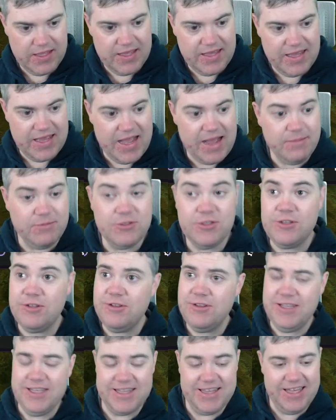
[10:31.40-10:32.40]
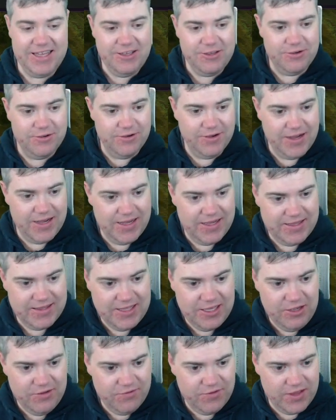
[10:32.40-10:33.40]
Absolutely. Thank you.
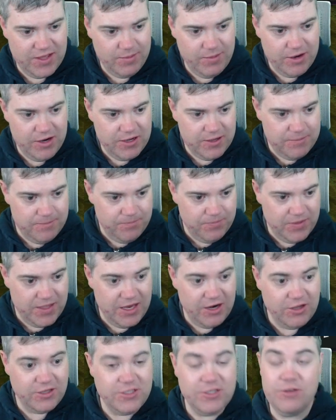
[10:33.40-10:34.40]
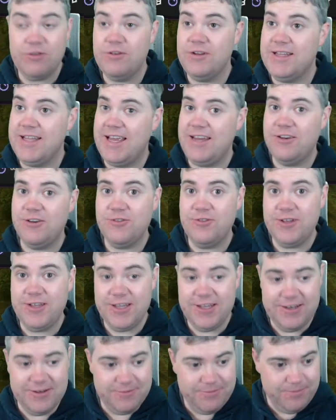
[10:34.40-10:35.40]
Thank you for that, Merrick. And also, glad you're doing good.